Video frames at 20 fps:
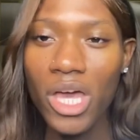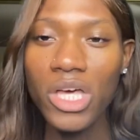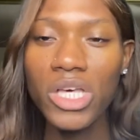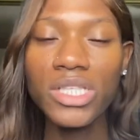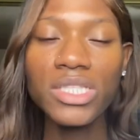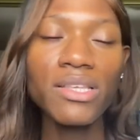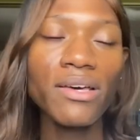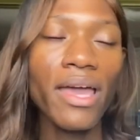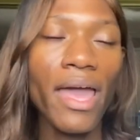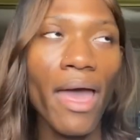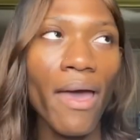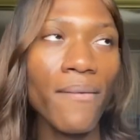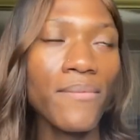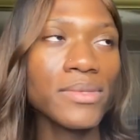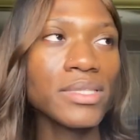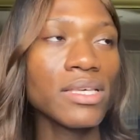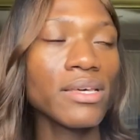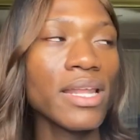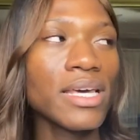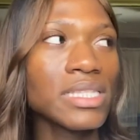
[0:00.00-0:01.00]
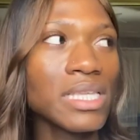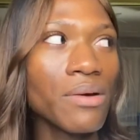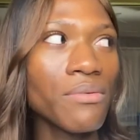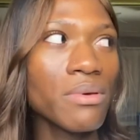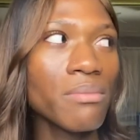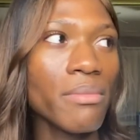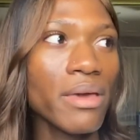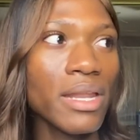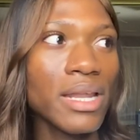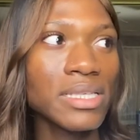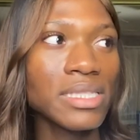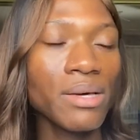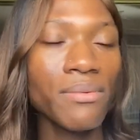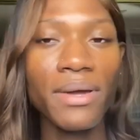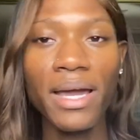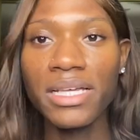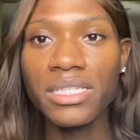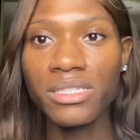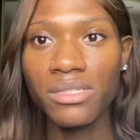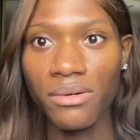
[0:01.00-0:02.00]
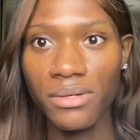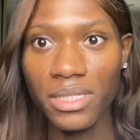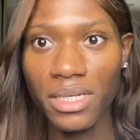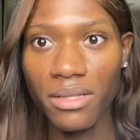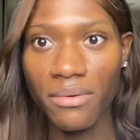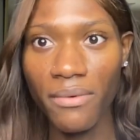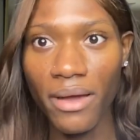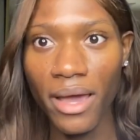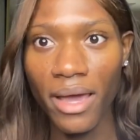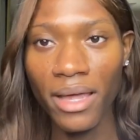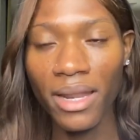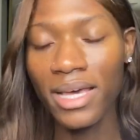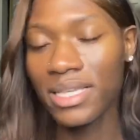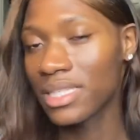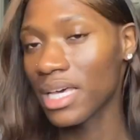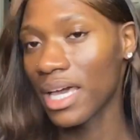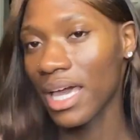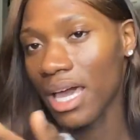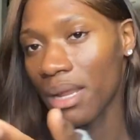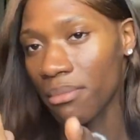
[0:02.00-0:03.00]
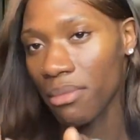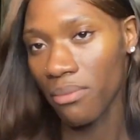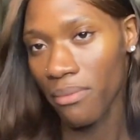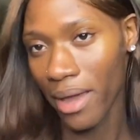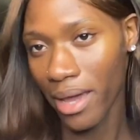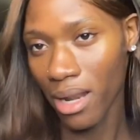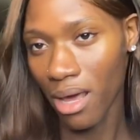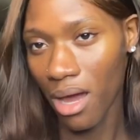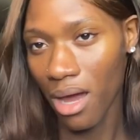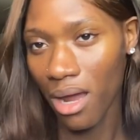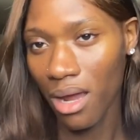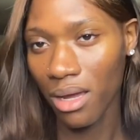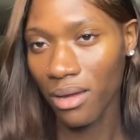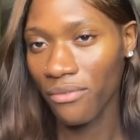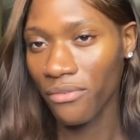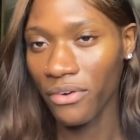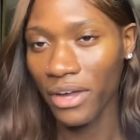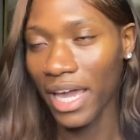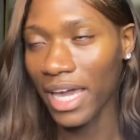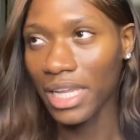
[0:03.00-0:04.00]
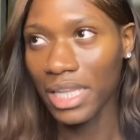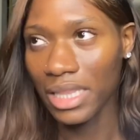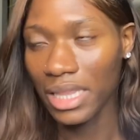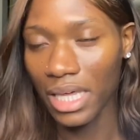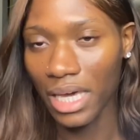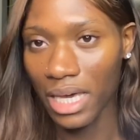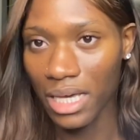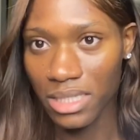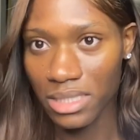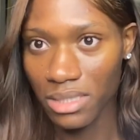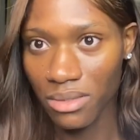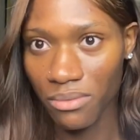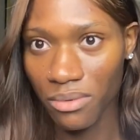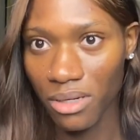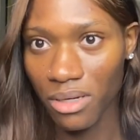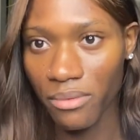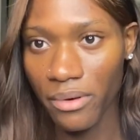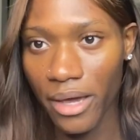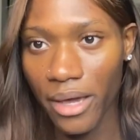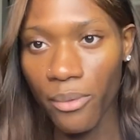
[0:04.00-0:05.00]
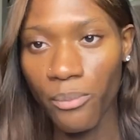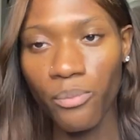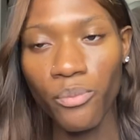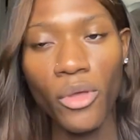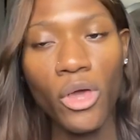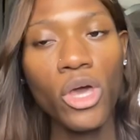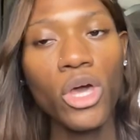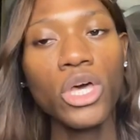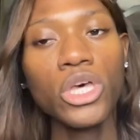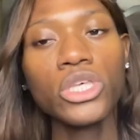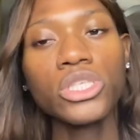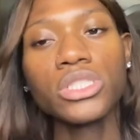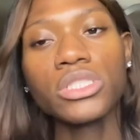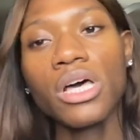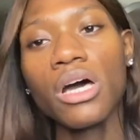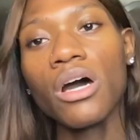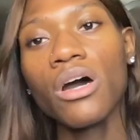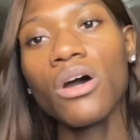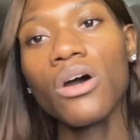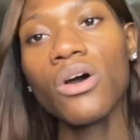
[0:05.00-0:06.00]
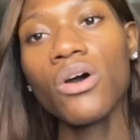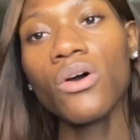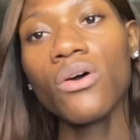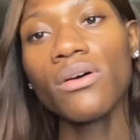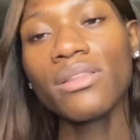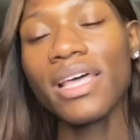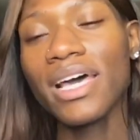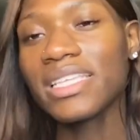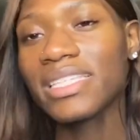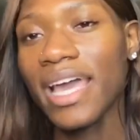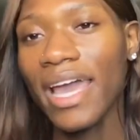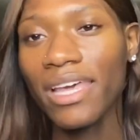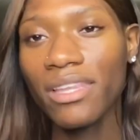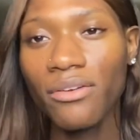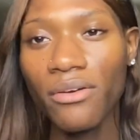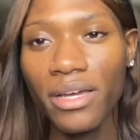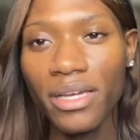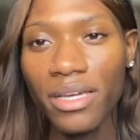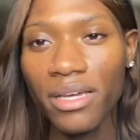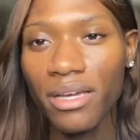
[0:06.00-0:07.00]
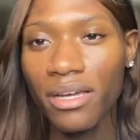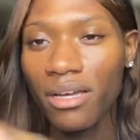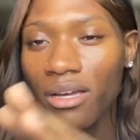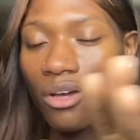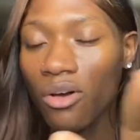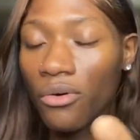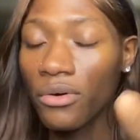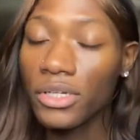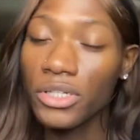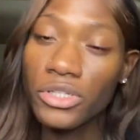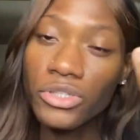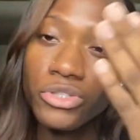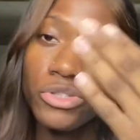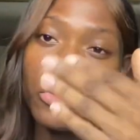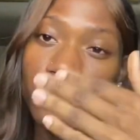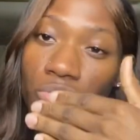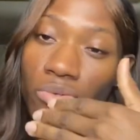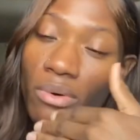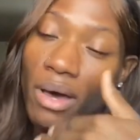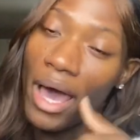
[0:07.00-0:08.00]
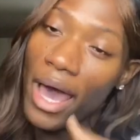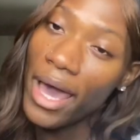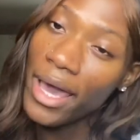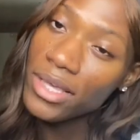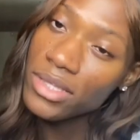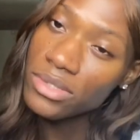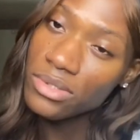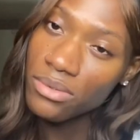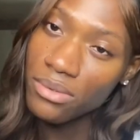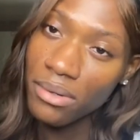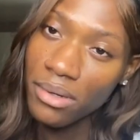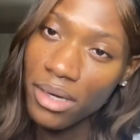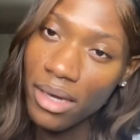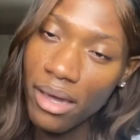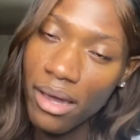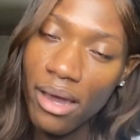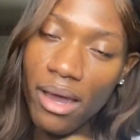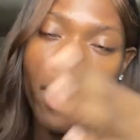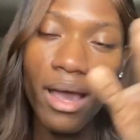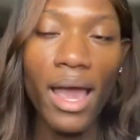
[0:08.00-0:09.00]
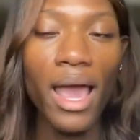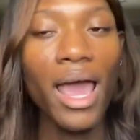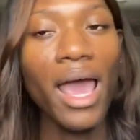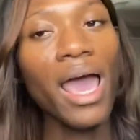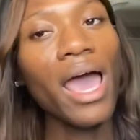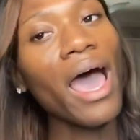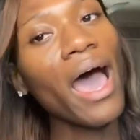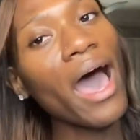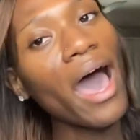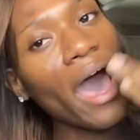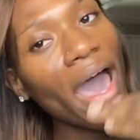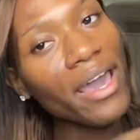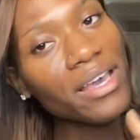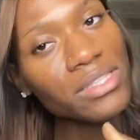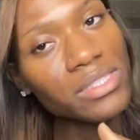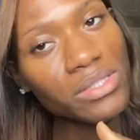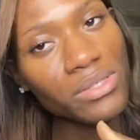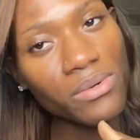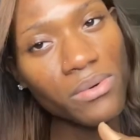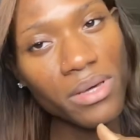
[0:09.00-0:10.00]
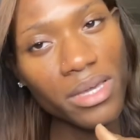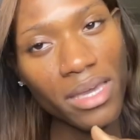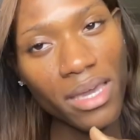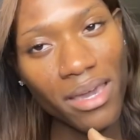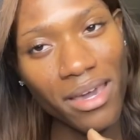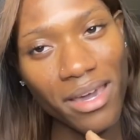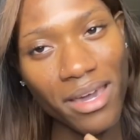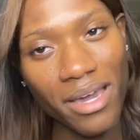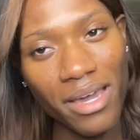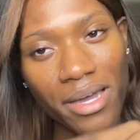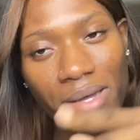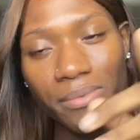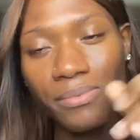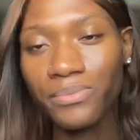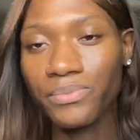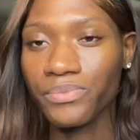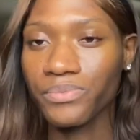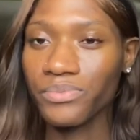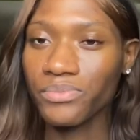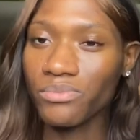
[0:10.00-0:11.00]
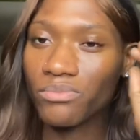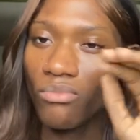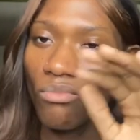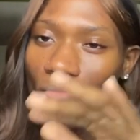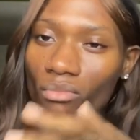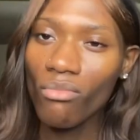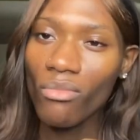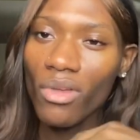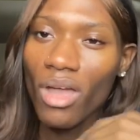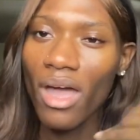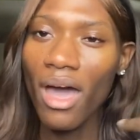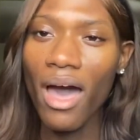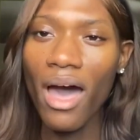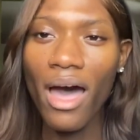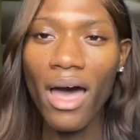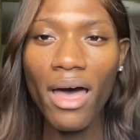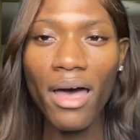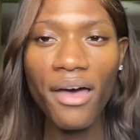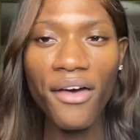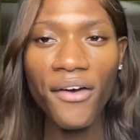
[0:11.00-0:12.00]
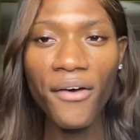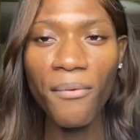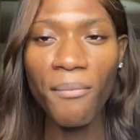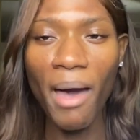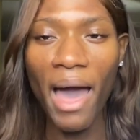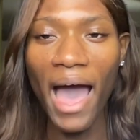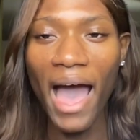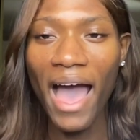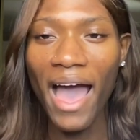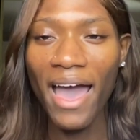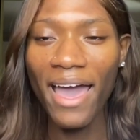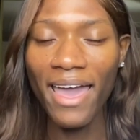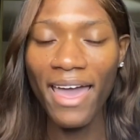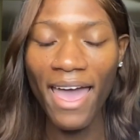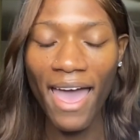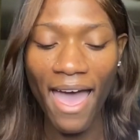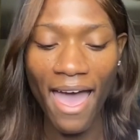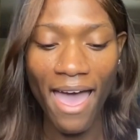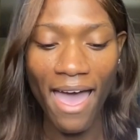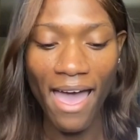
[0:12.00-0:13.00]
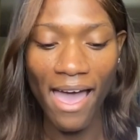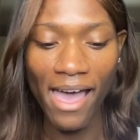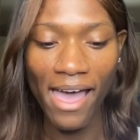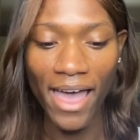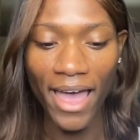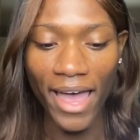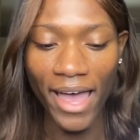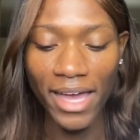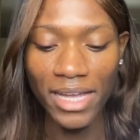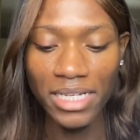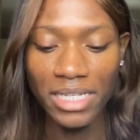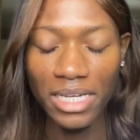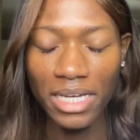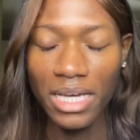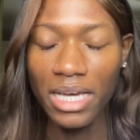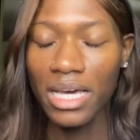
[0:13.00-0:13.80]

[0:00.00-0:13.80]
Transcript: so yeah, so that's how we met, that's how we got to know each other, right? And that's how I got on my radar for anything else in the world, right? So, that's eighth grade year going into high school year. High school year, um, I had